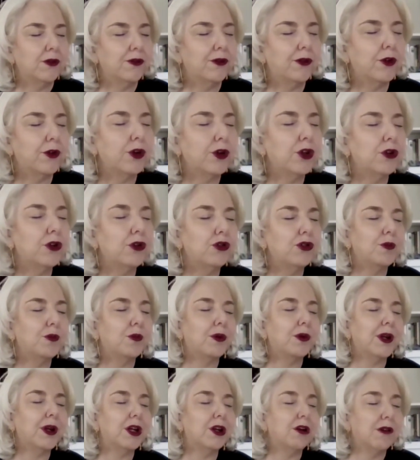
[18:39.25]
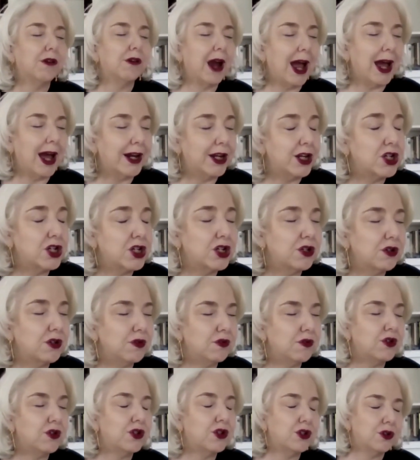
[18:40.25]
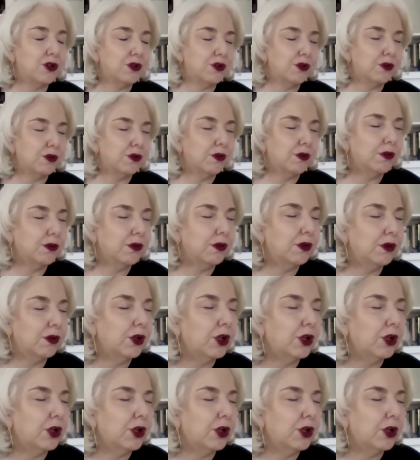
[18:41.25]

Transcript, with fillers: for you to bring gratitude to,